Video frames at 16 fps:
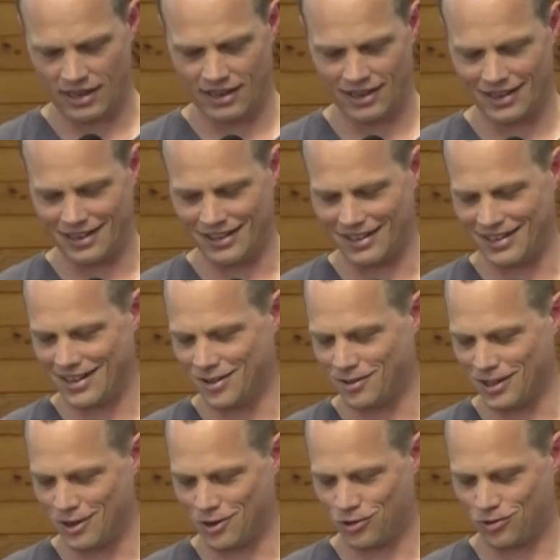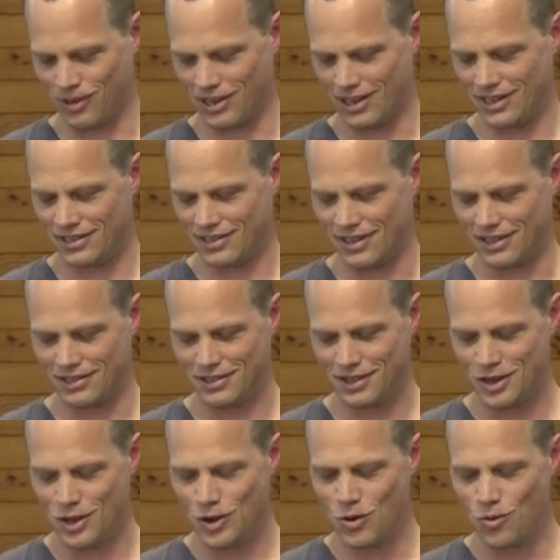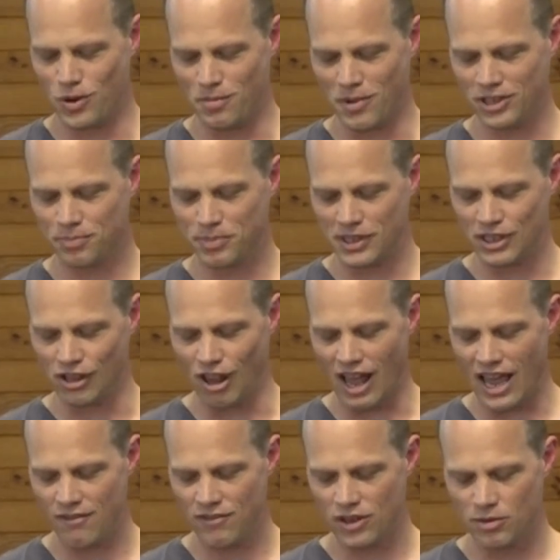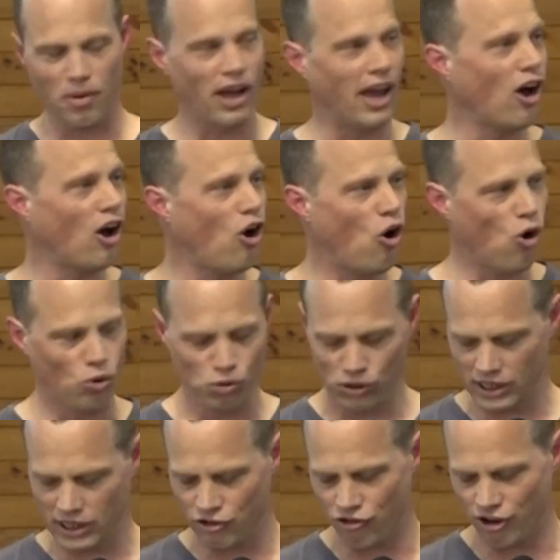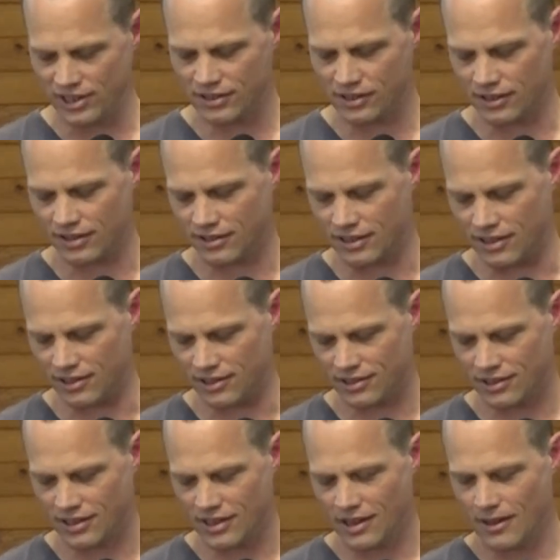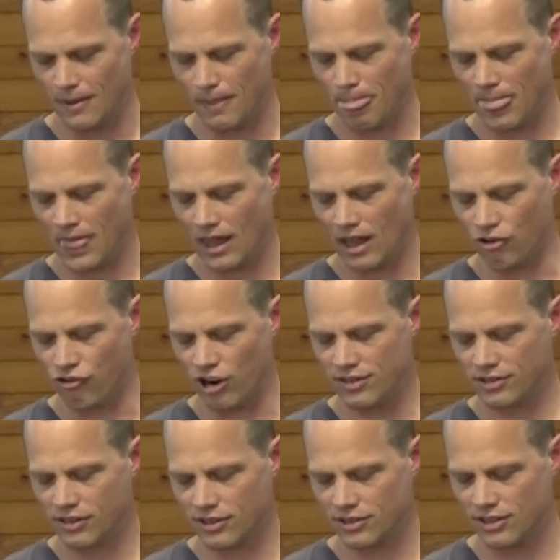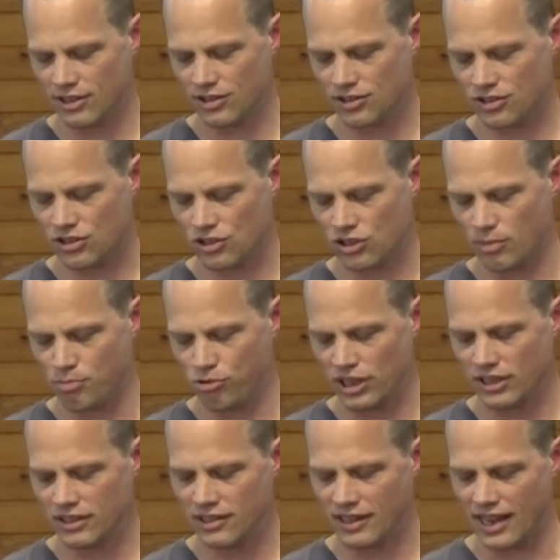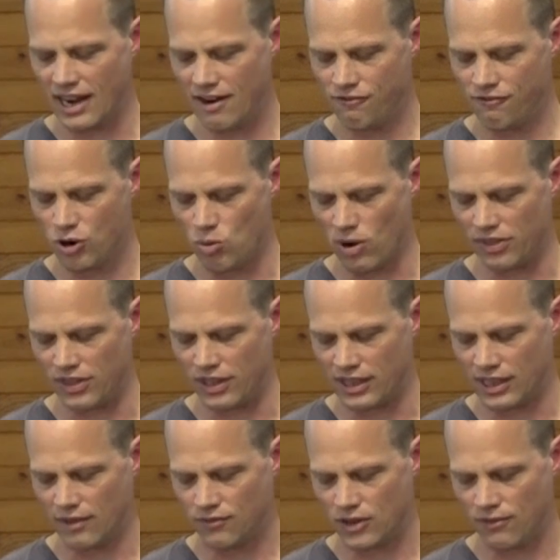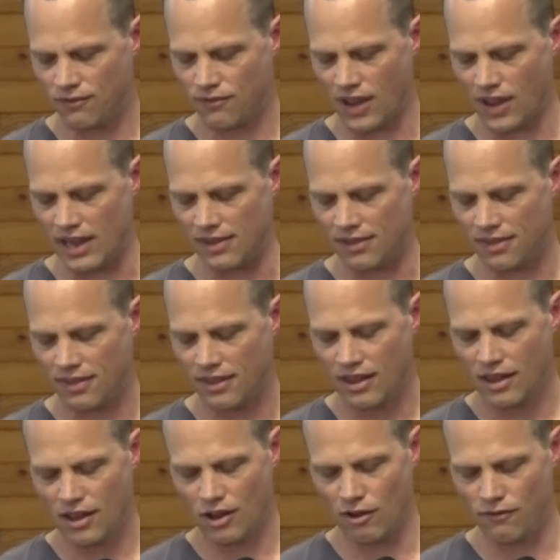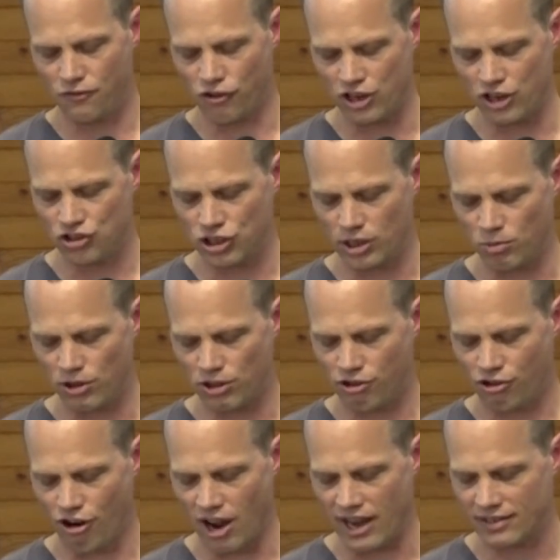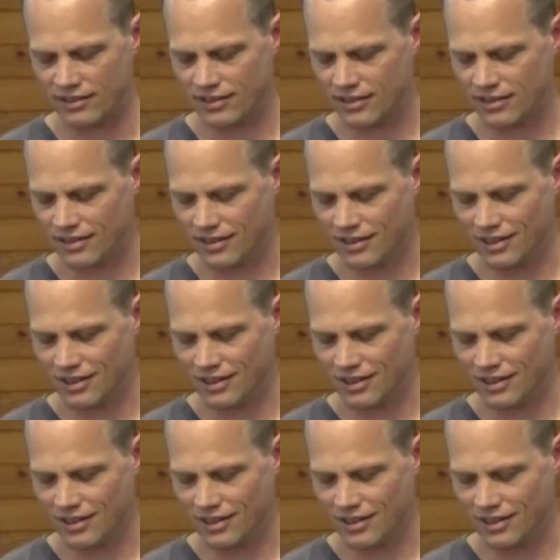And elsewhere he says, we must be enlivened by a holy restlessness, a restlessness to bring to everyone the gift of faith, of friendship with Christ.